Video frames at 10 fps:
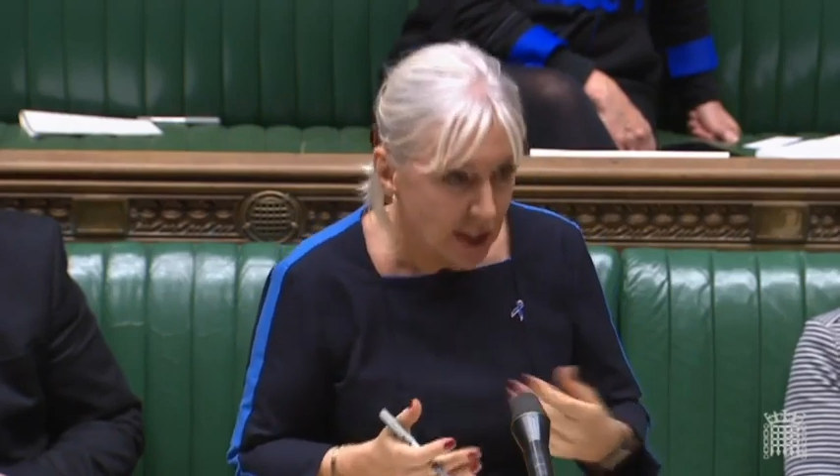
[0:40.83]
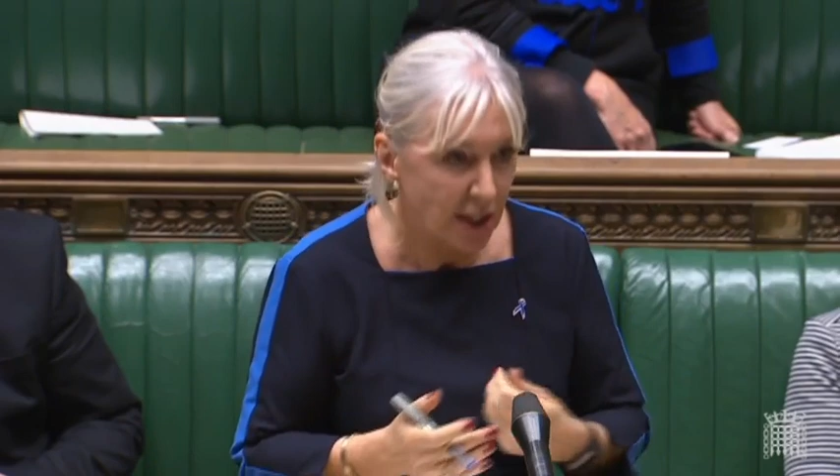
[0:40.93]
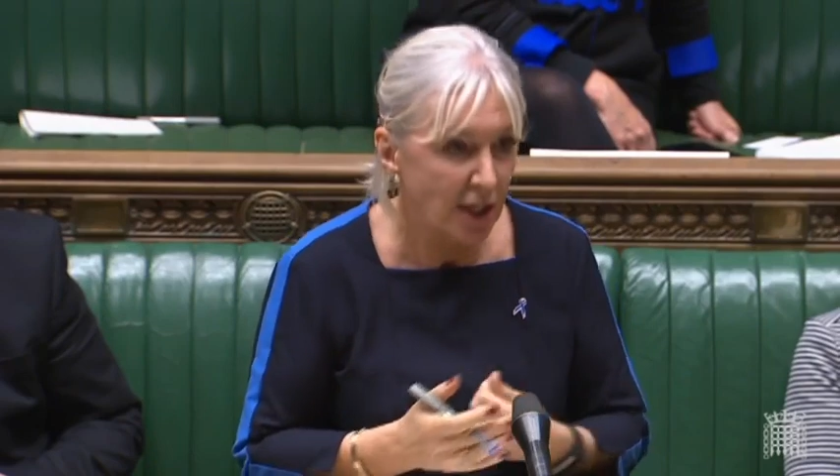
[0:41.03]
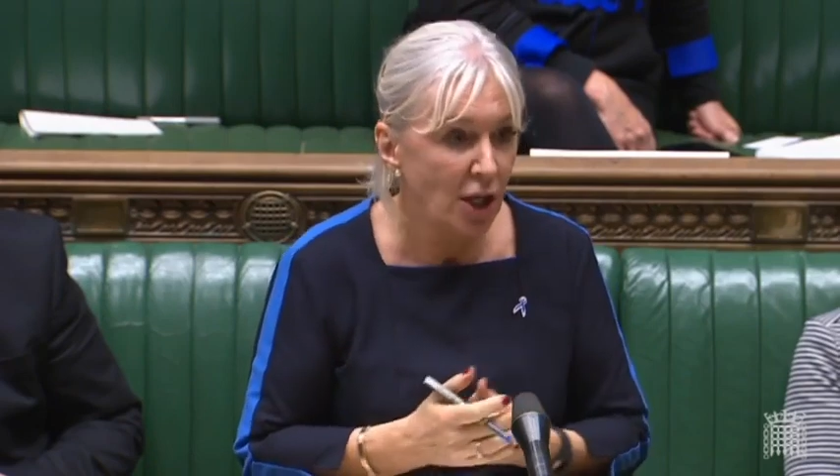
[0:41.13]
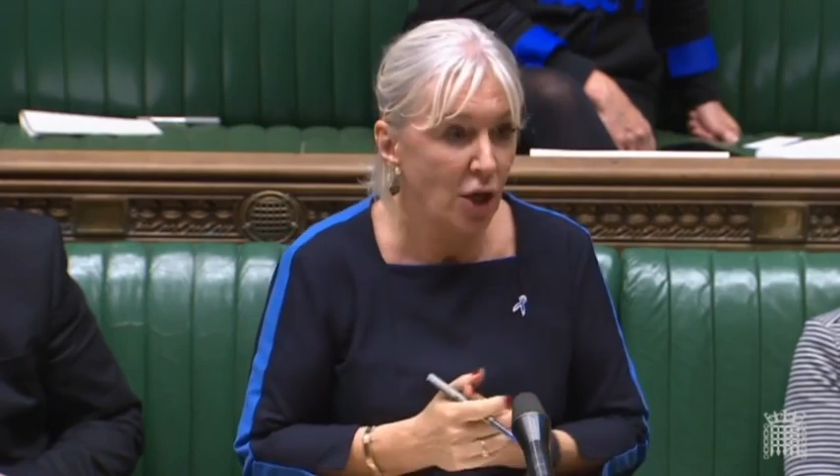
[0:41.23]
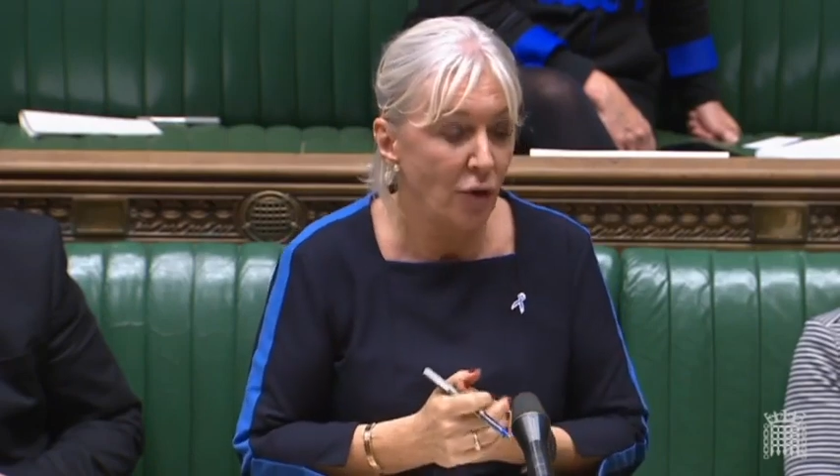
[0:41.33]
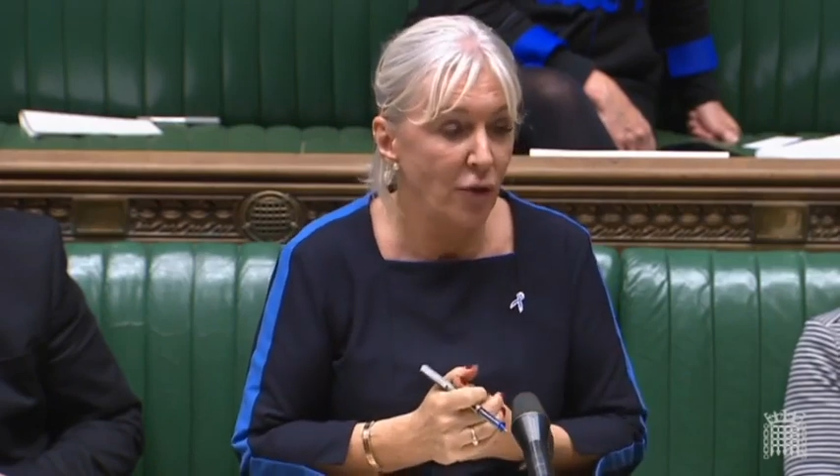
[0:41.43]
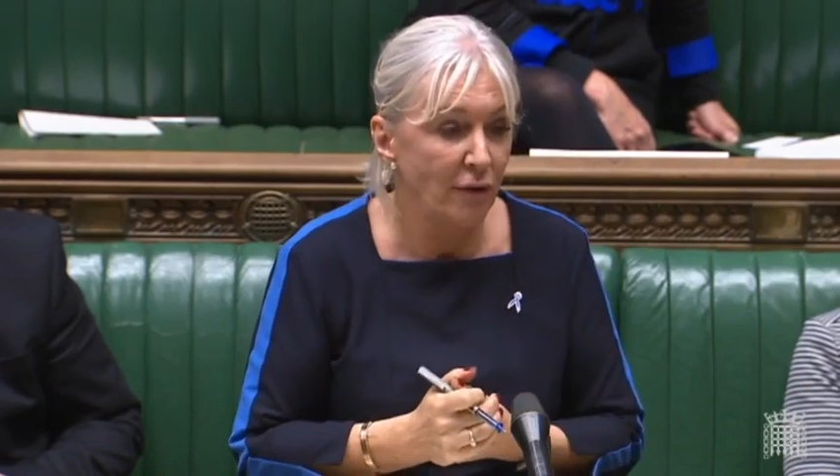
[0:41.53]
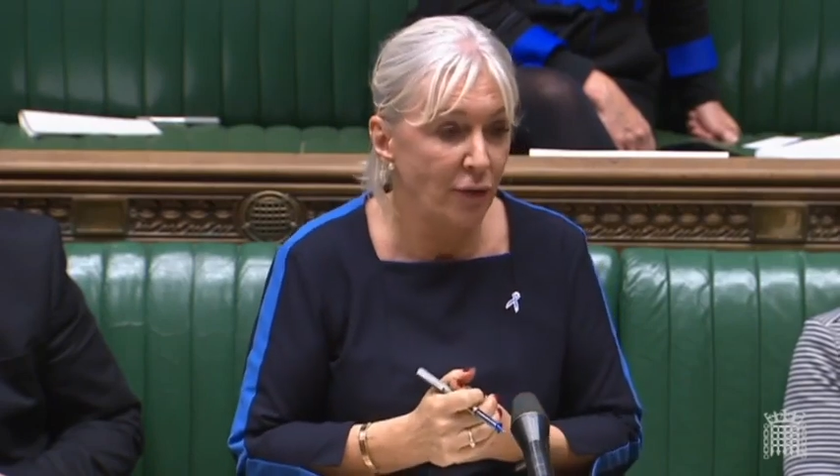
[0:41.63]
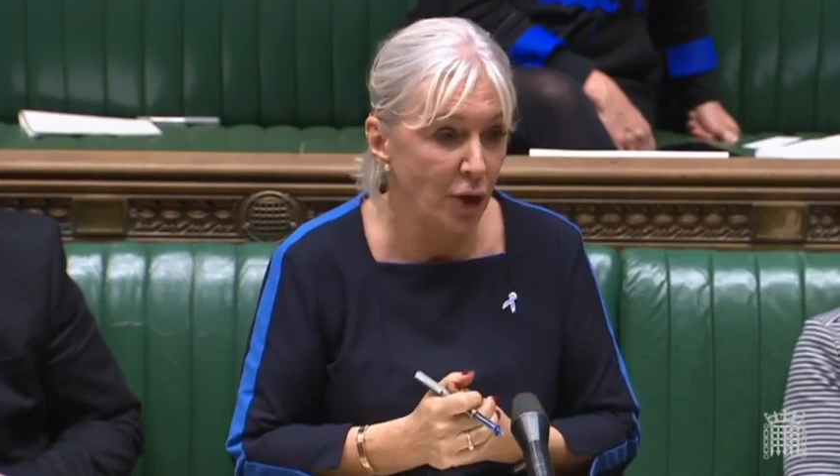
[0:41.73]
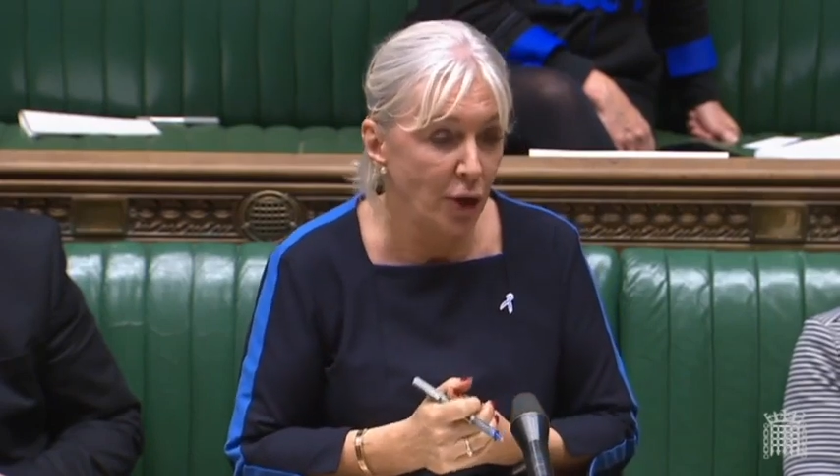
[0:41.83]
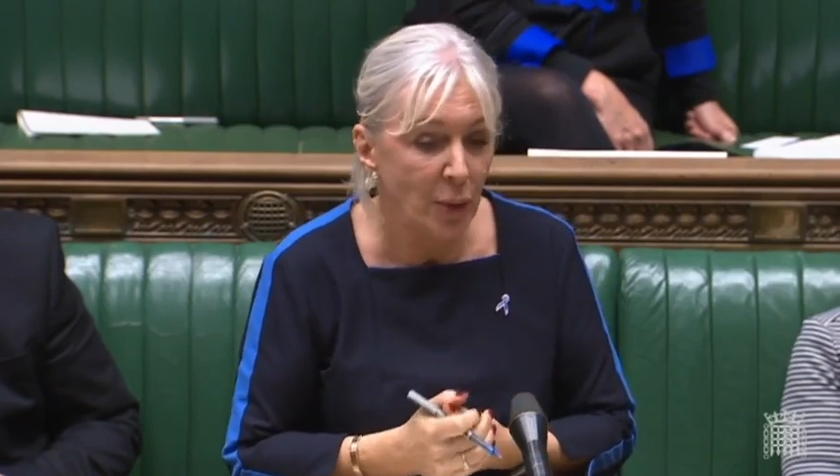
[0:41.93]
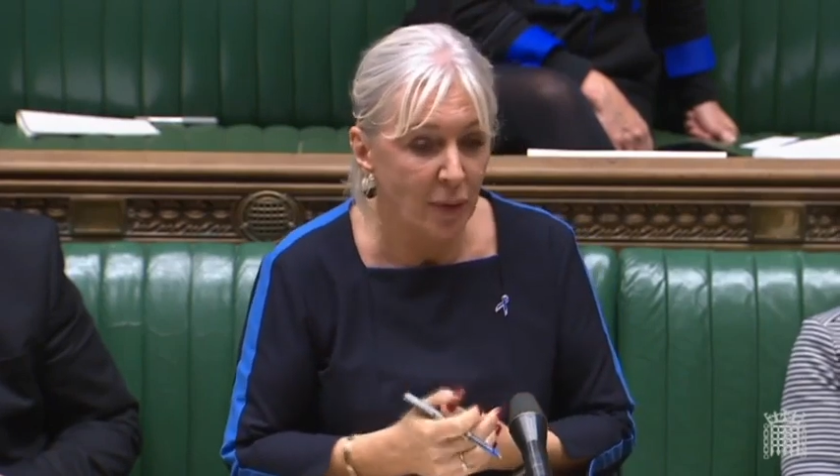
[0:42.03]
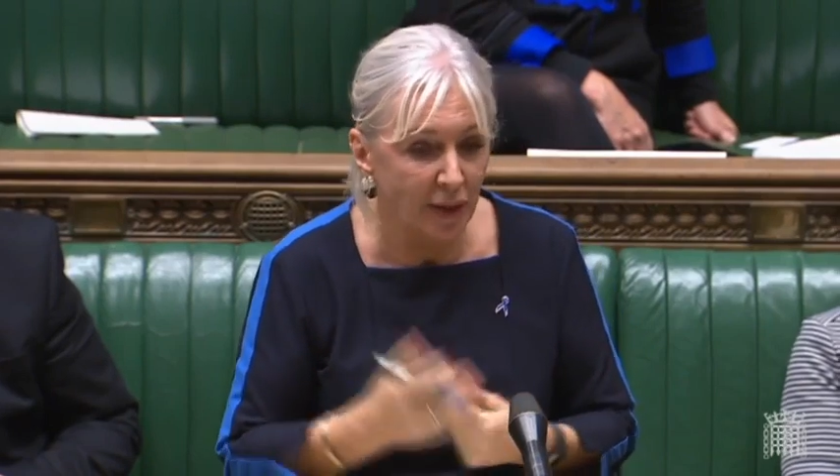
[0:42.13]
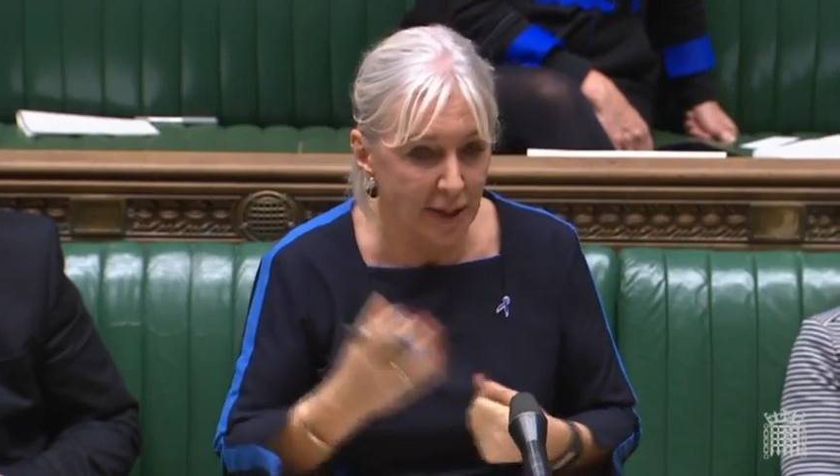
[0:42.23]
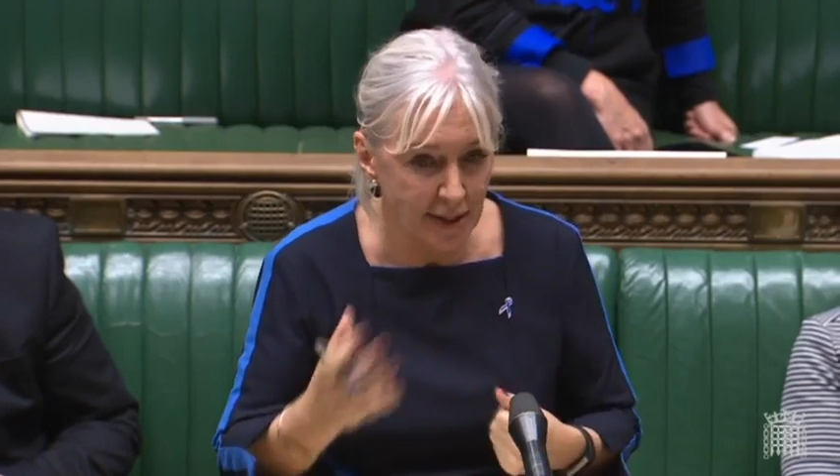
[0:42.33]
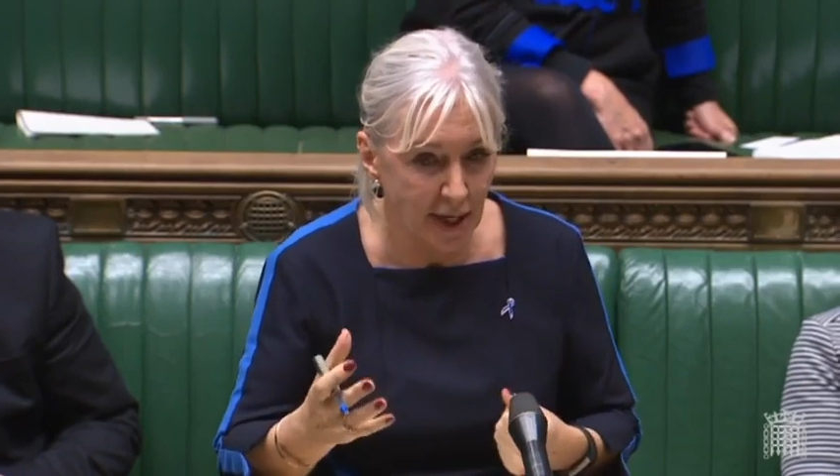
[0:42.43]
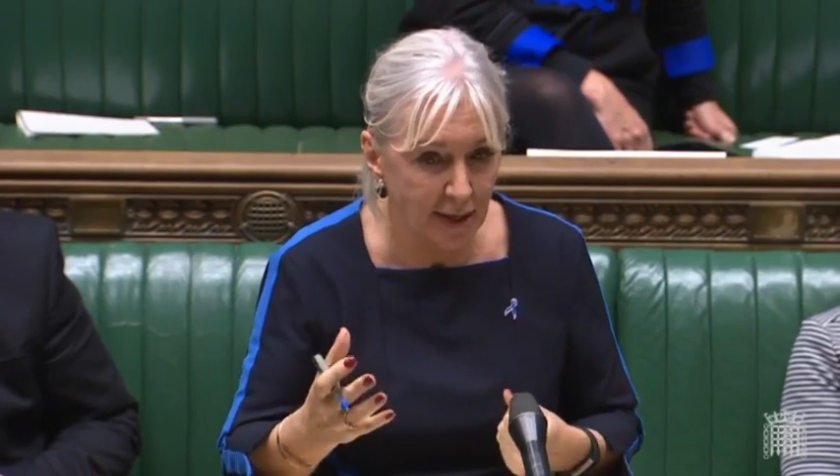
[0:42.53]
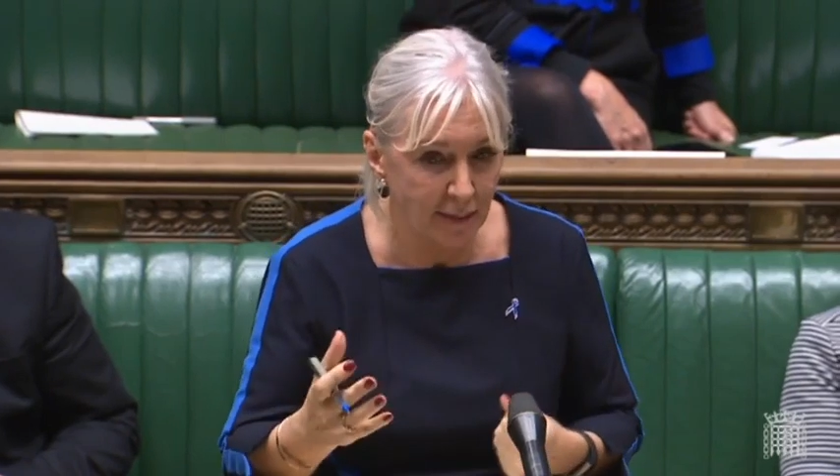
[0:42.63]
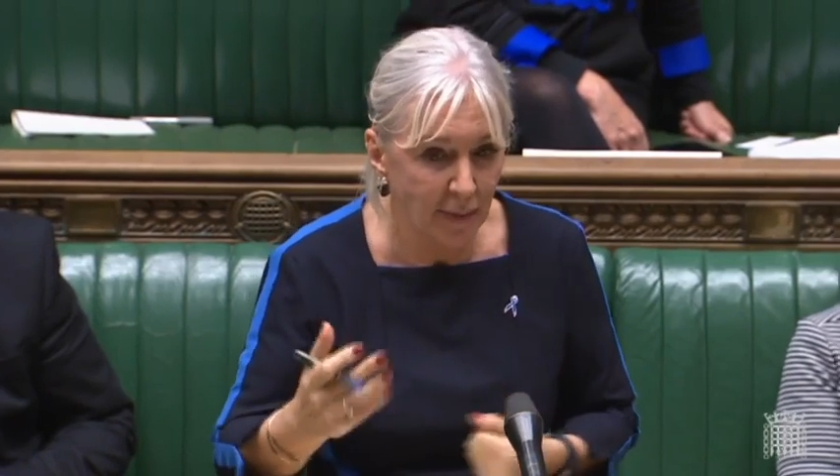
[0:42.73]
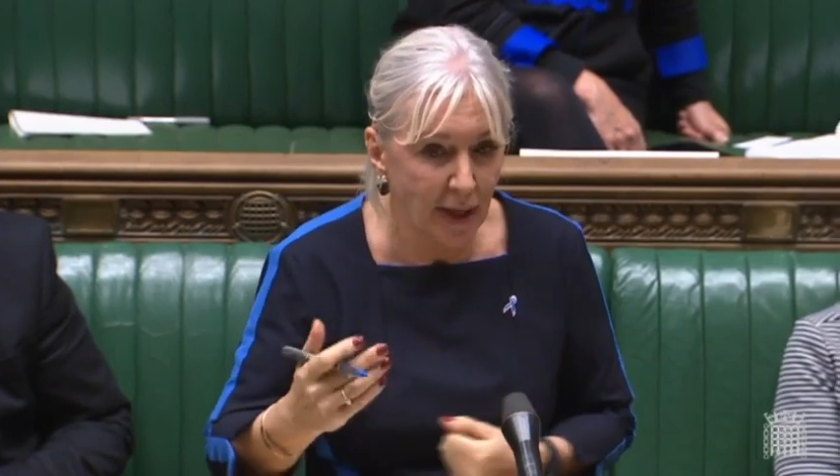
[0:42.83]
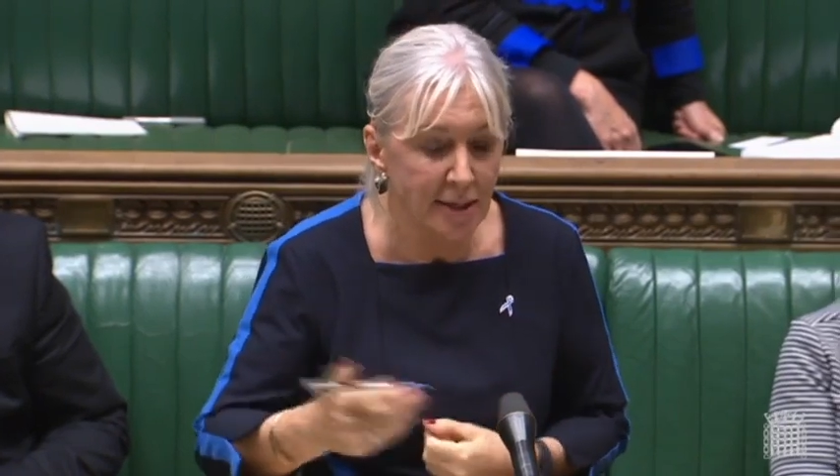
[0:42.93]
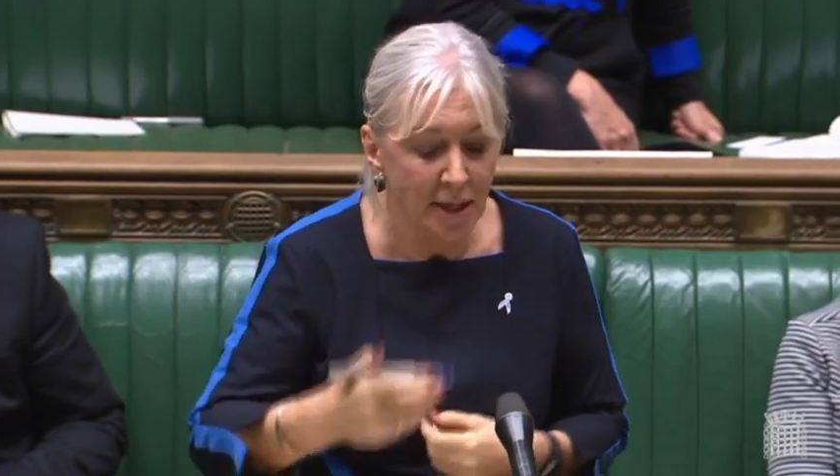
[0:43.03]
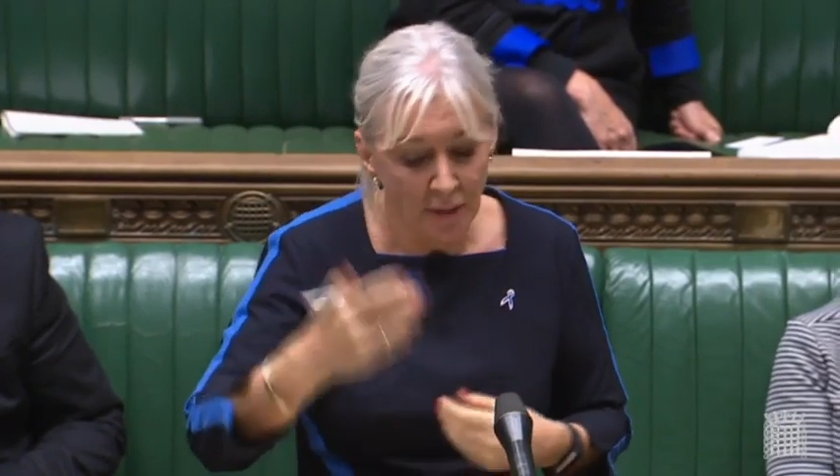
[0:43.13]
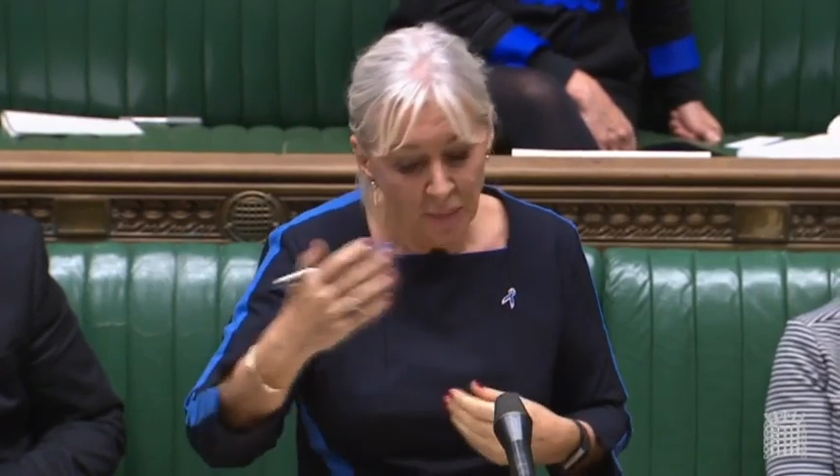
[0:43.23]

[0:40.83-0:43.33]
the review that is taking place,